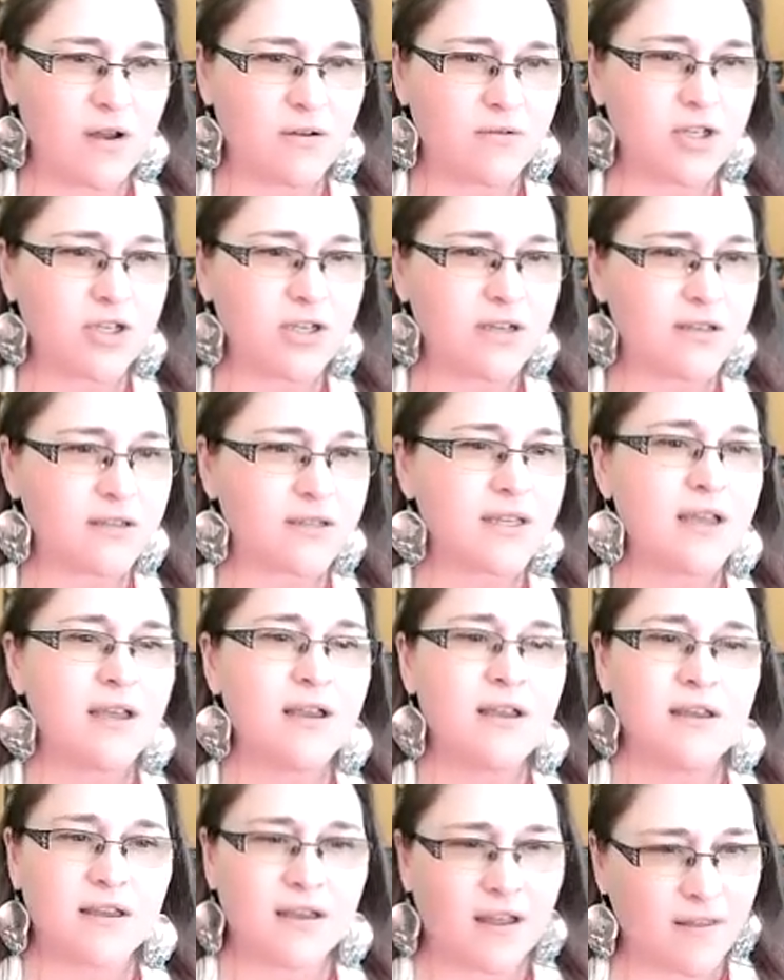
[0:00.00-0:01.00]
which is
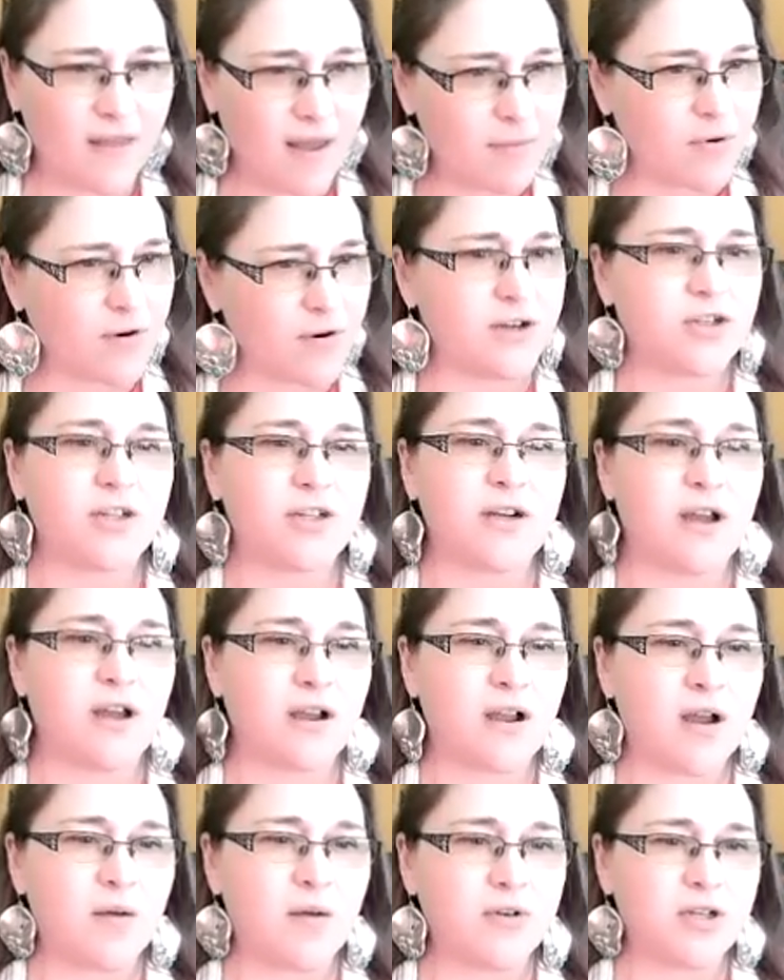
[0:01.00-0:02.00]
collaboration, not
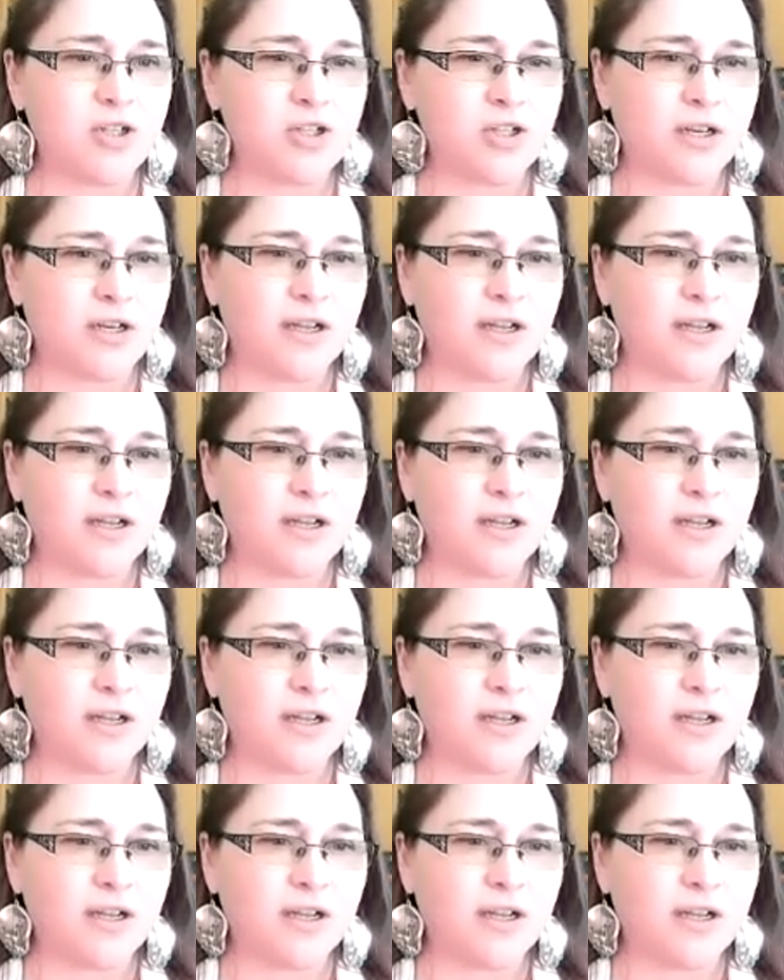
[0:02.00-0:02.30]
competition.